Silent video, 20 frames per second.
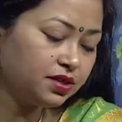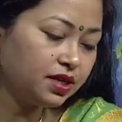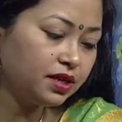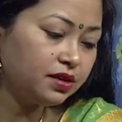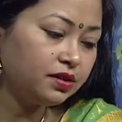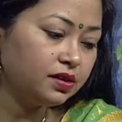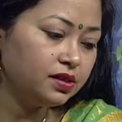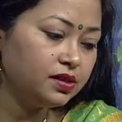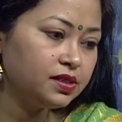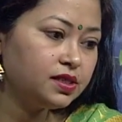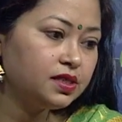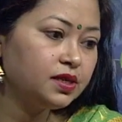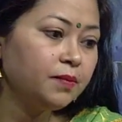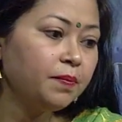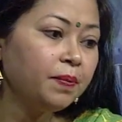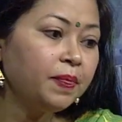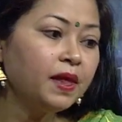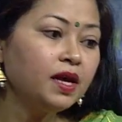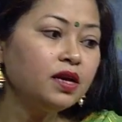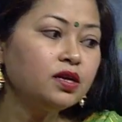signals.
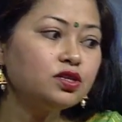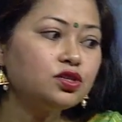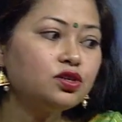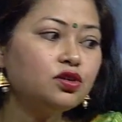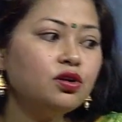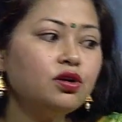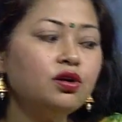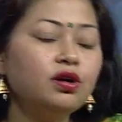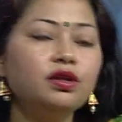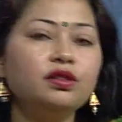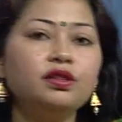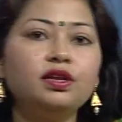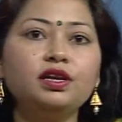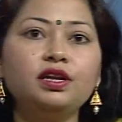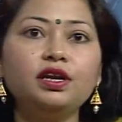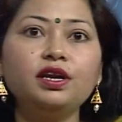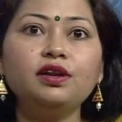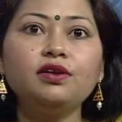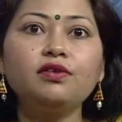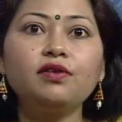So, the
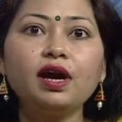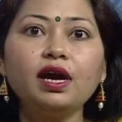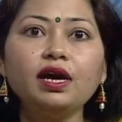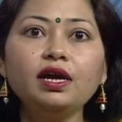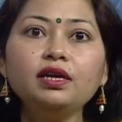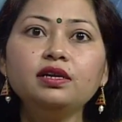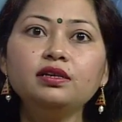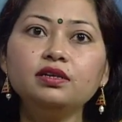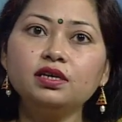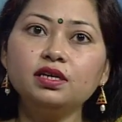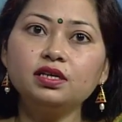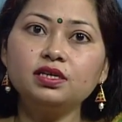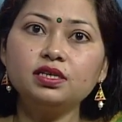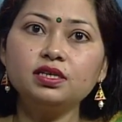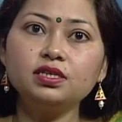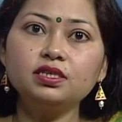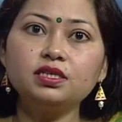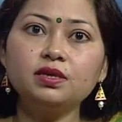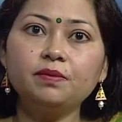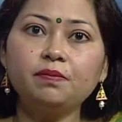dendrite it
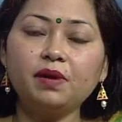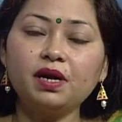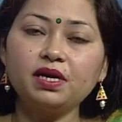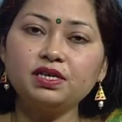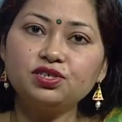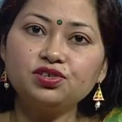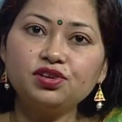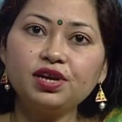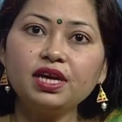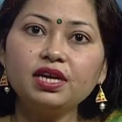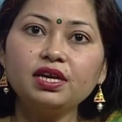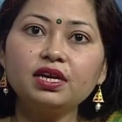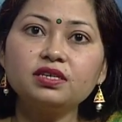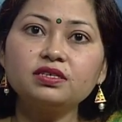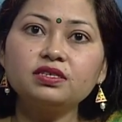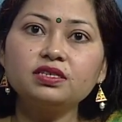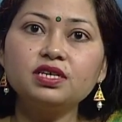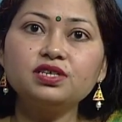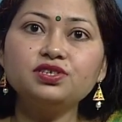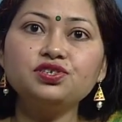is the branch like
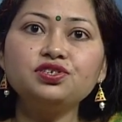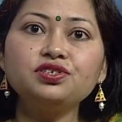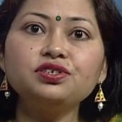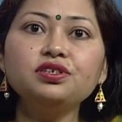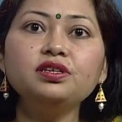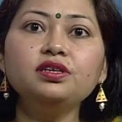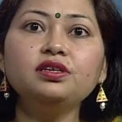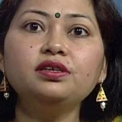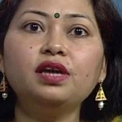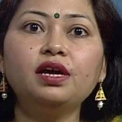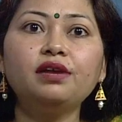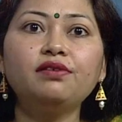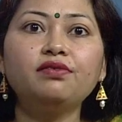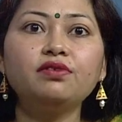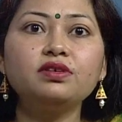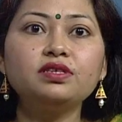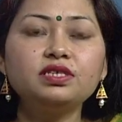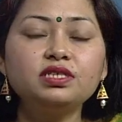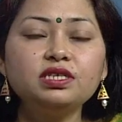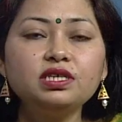extension that
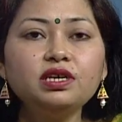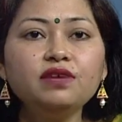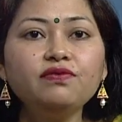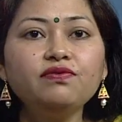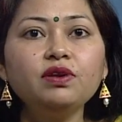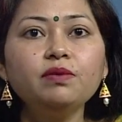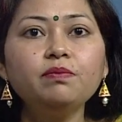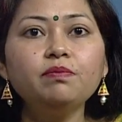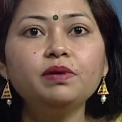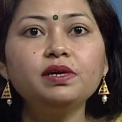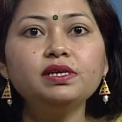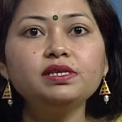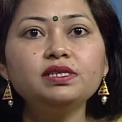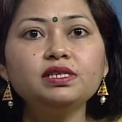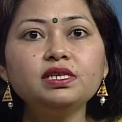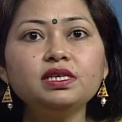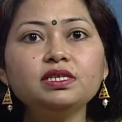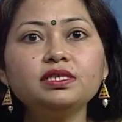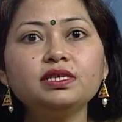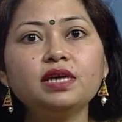receive
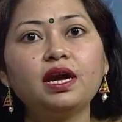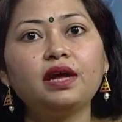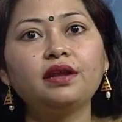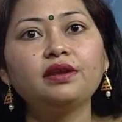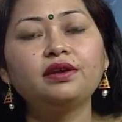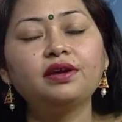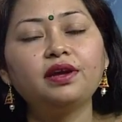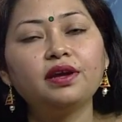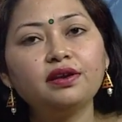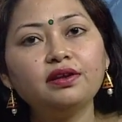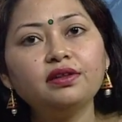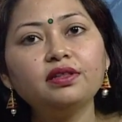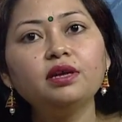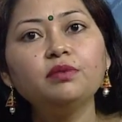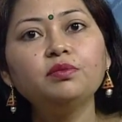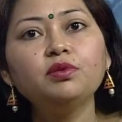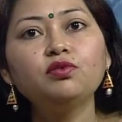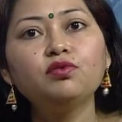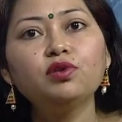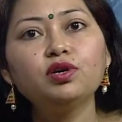impulses and carry
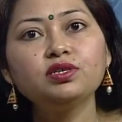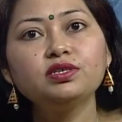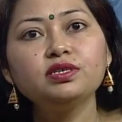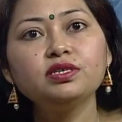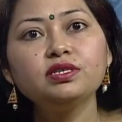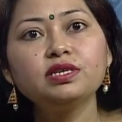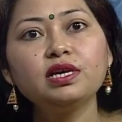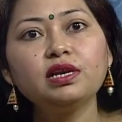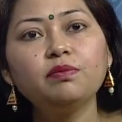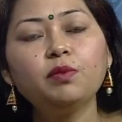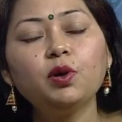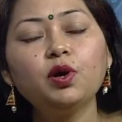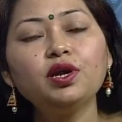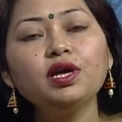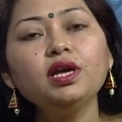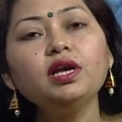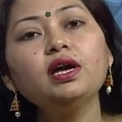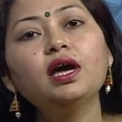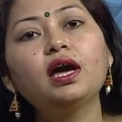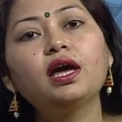them towards the cell
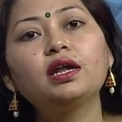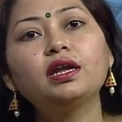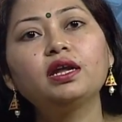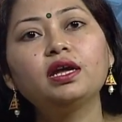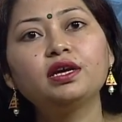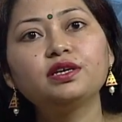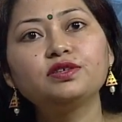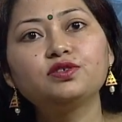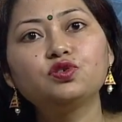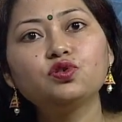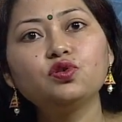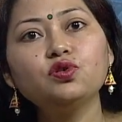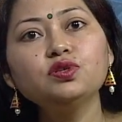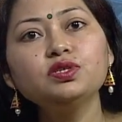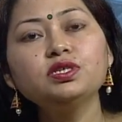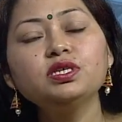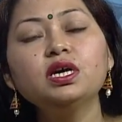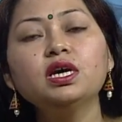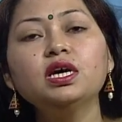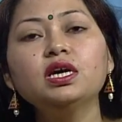body and
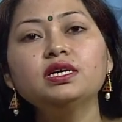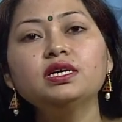axons